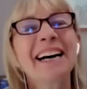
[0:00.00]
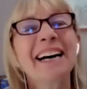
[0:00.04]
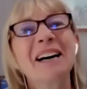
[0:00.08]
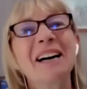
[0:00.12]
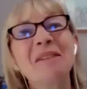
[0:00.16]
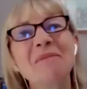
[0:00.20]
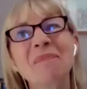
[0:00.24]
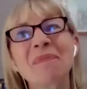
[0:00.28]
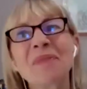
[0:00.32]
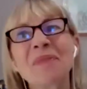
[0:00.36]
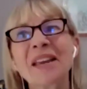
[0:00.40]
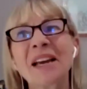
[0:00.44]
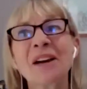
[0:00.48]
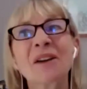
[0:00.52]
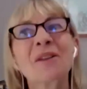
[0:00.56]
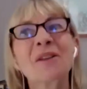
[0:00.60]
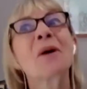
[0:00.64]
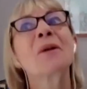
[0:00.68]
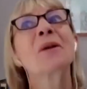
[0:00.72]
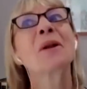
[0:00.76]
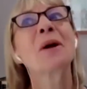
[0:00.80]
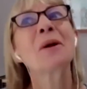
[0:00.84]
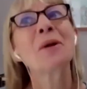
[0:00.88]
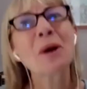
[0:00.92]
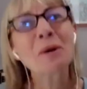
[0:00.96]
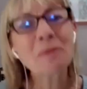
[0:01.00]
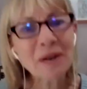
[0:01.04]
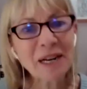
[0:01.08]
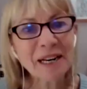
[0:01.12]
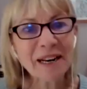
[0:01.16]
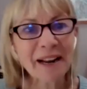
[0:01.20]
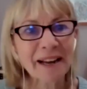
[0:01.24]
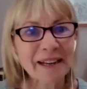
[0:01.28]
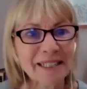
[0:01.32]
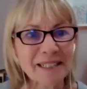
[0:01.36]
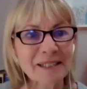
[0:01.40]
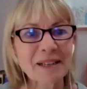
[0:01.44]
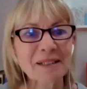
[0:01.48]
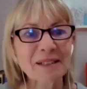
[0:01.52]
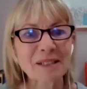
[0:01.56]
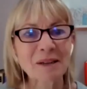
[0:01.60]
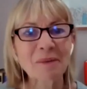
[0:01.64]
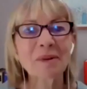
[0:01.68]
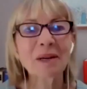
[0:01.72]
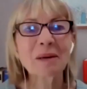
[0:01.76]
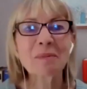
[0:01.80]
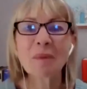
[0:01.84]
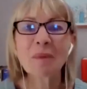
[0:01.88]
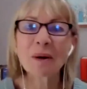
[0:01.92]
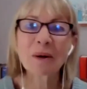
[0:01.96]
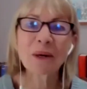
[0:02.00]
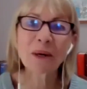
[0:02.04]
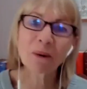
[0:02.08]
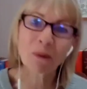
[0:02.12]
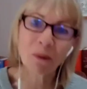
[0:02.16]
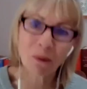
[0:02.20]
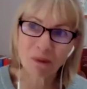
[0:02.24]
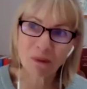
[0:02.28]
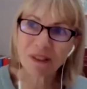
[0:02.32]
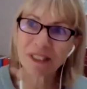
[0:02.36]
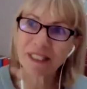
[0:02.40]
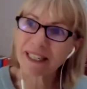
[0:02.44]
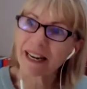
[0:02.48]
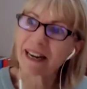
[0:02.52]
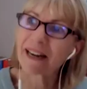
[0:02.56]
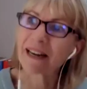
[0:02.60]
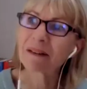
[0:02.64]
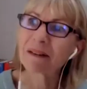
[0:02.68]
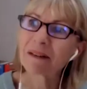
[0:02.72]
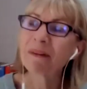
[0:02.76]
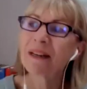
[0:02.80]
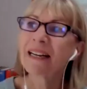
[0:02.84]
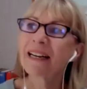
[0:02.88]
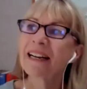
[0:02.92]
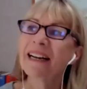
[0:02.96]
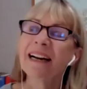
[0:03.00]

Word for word: Um, you know, nobody likes somebody moaning all the time.